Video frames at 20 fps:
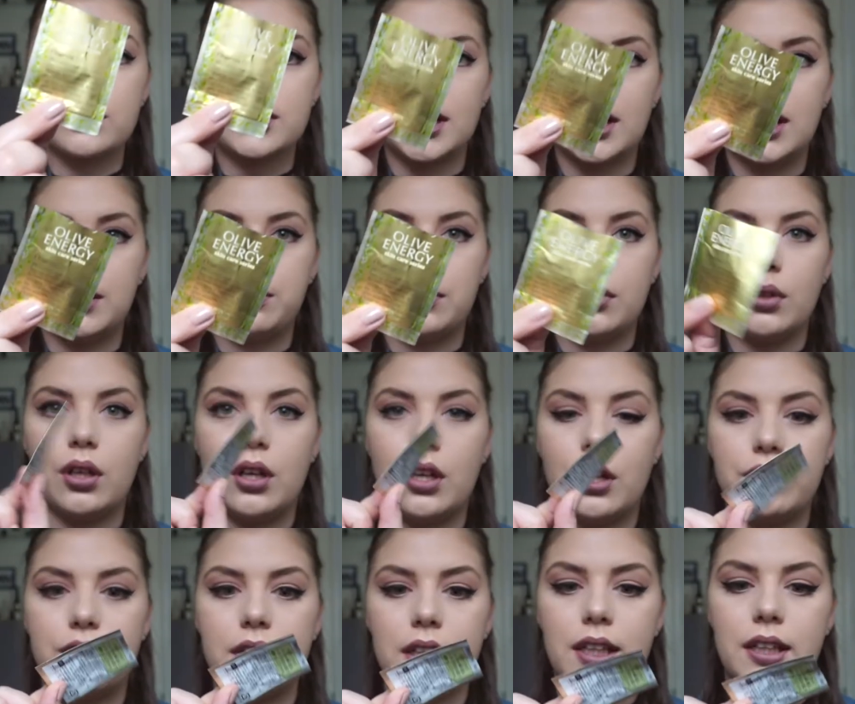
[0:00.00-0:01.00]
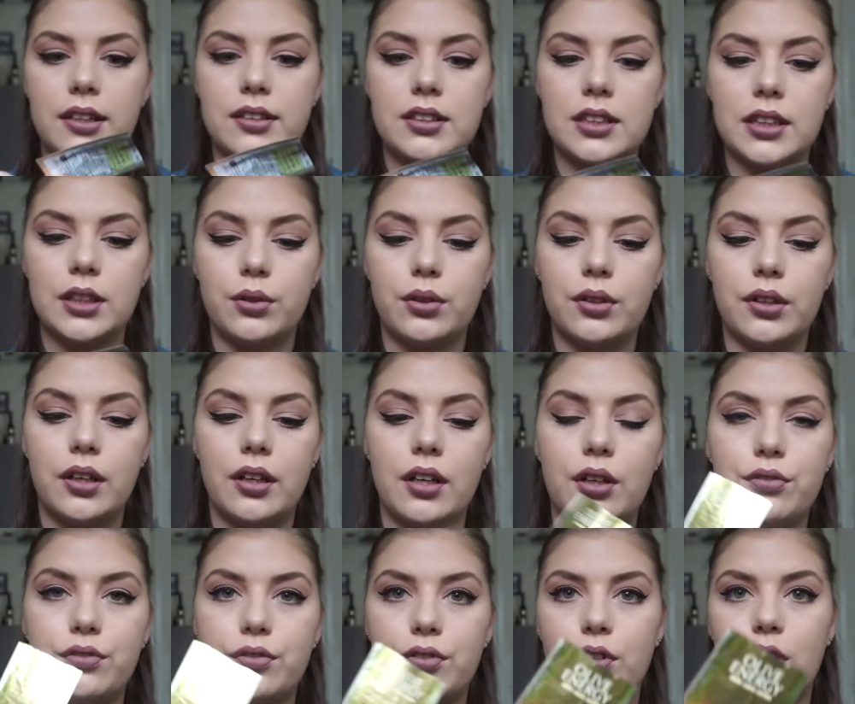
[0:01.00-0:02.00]
sample of a cleansing
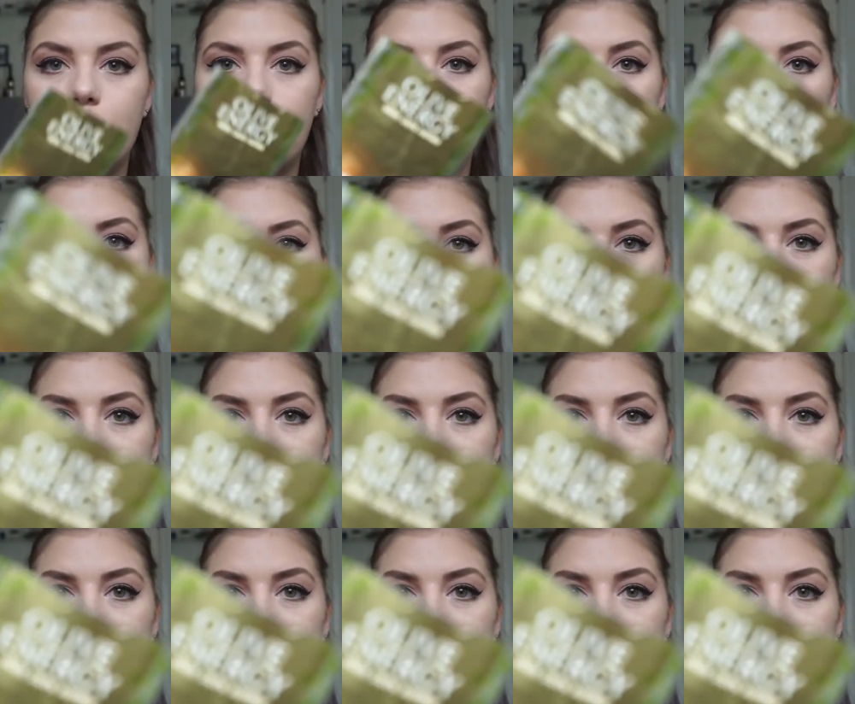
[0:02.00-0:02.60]
oil from